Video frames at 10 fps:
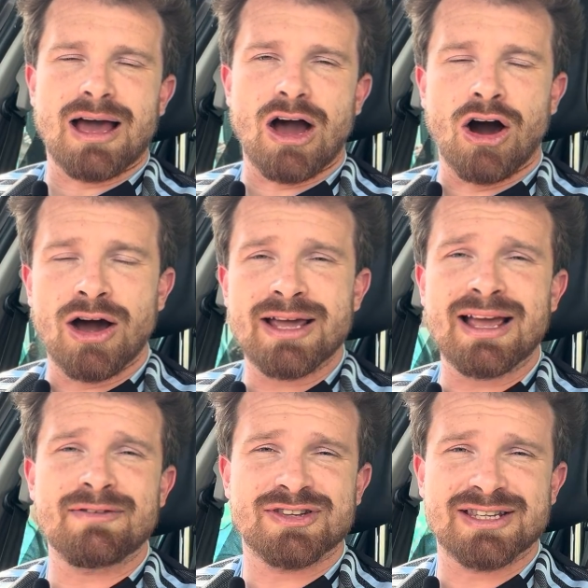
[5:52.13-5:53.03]
I
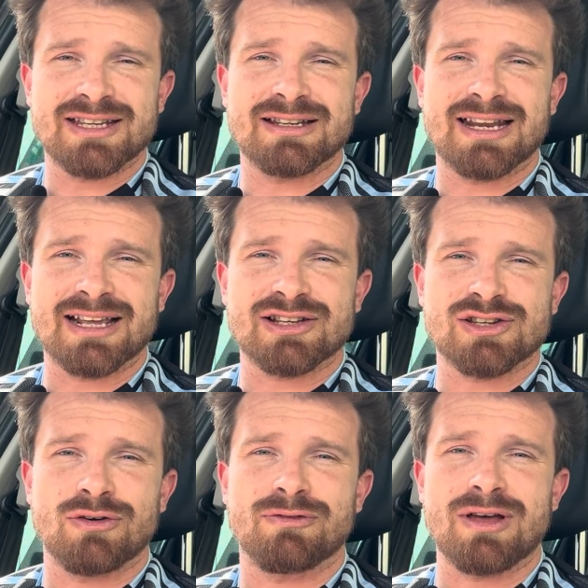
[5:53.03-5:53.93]
have seen links
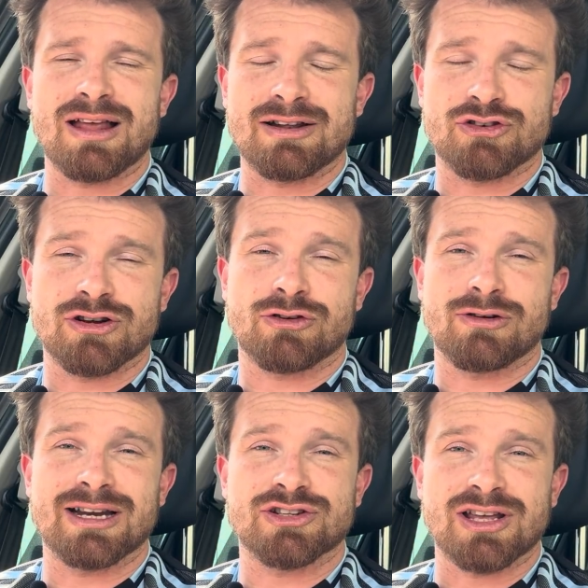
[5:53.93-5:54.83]
of Jack
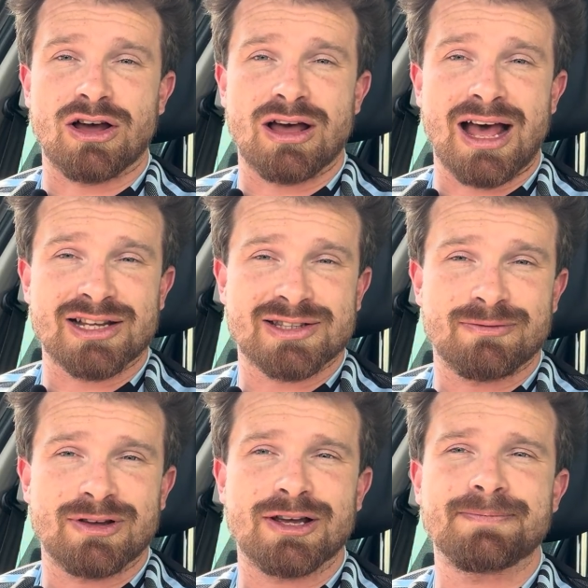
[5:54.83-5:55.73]
Grealish to Aston
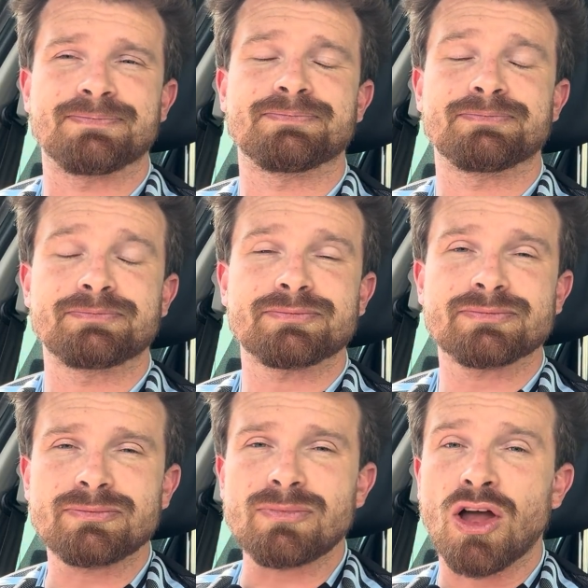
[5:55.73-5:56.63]
Villa.
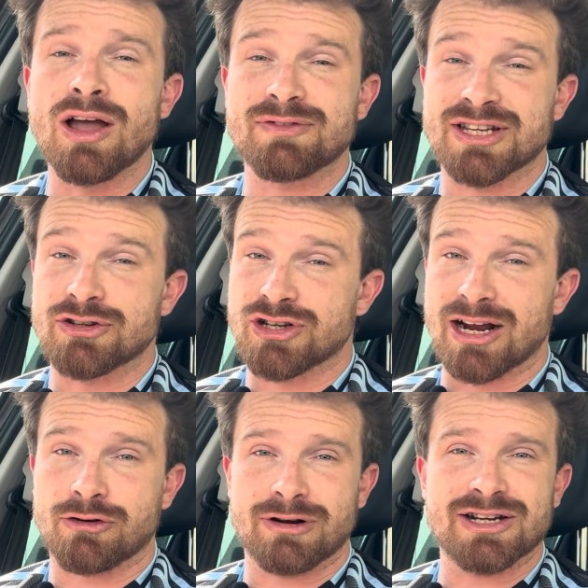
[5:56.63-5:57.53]
I've seen Jack
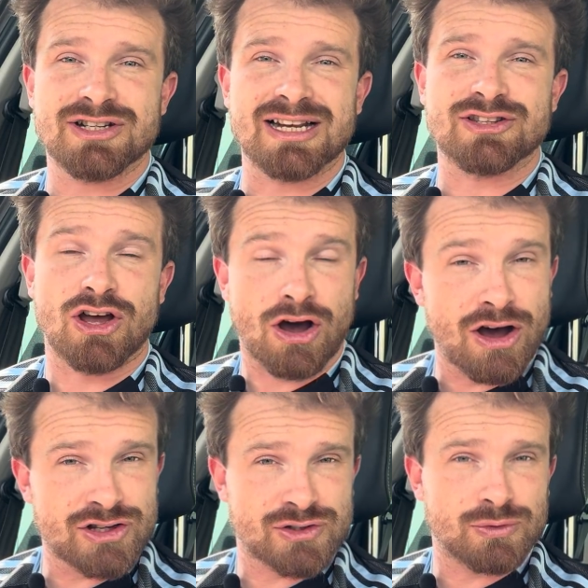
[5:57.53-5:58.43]
Grealish linked to
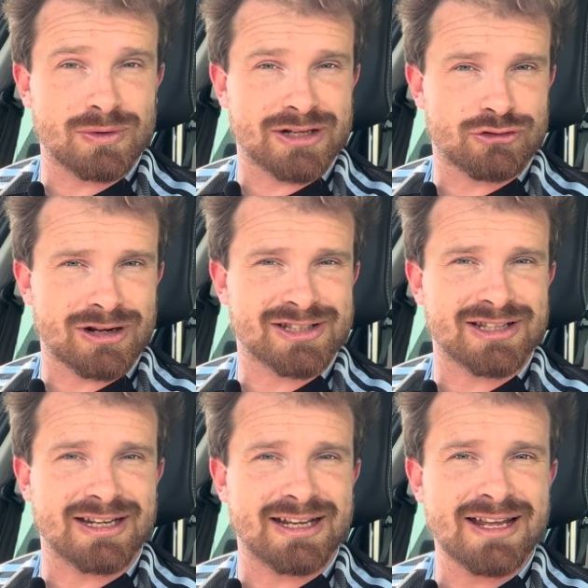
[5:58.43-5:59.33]
Arsenal,
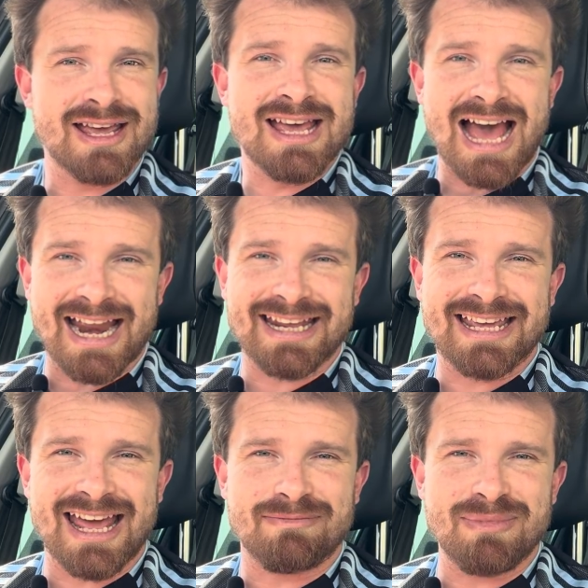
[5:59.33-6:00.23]
interestingly. And
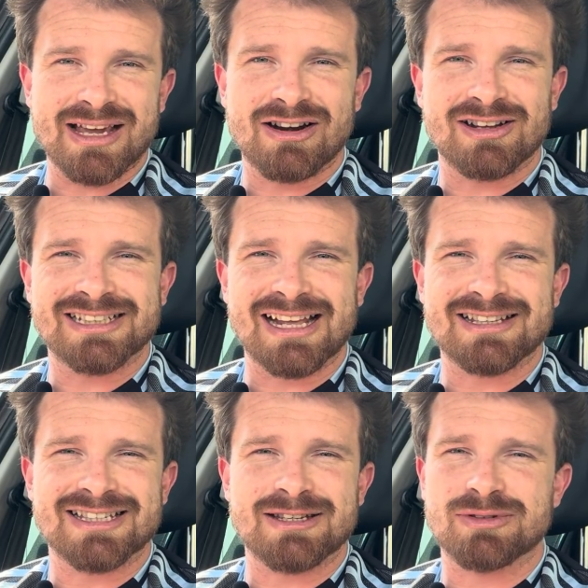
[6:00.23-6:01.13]
again, Mikel
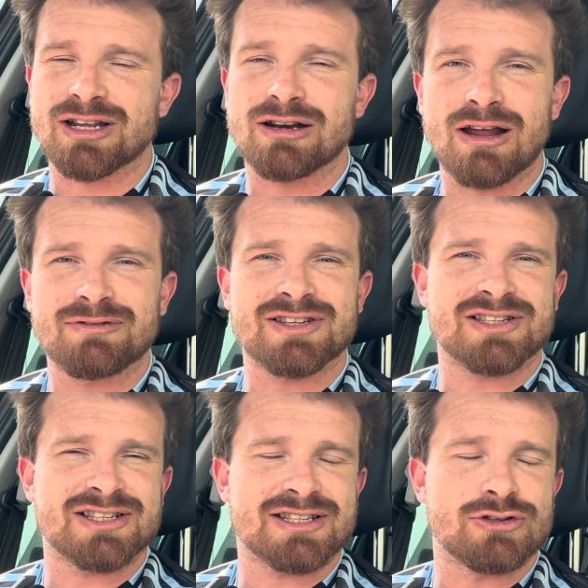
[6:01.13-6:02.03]
Arteta seems to love to
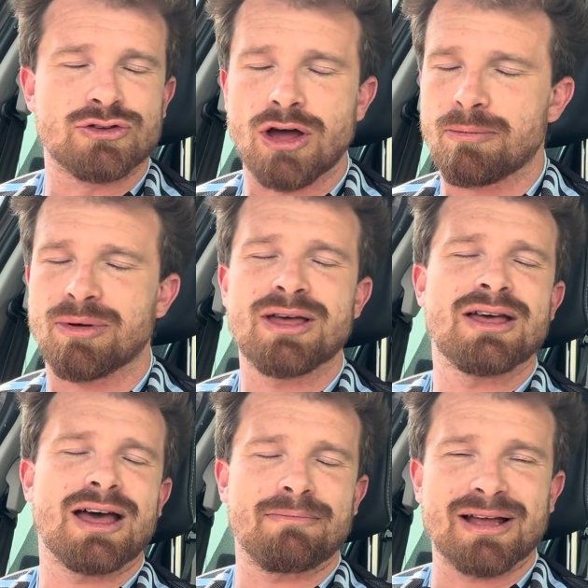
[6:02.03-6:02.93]
snub
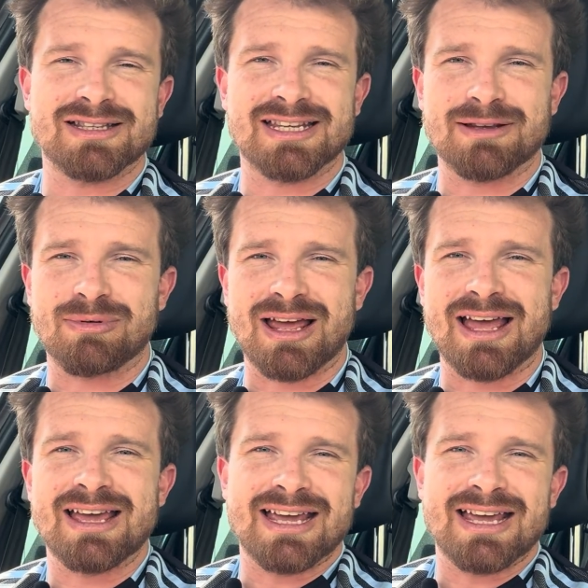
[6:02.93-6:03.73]
a Man City player.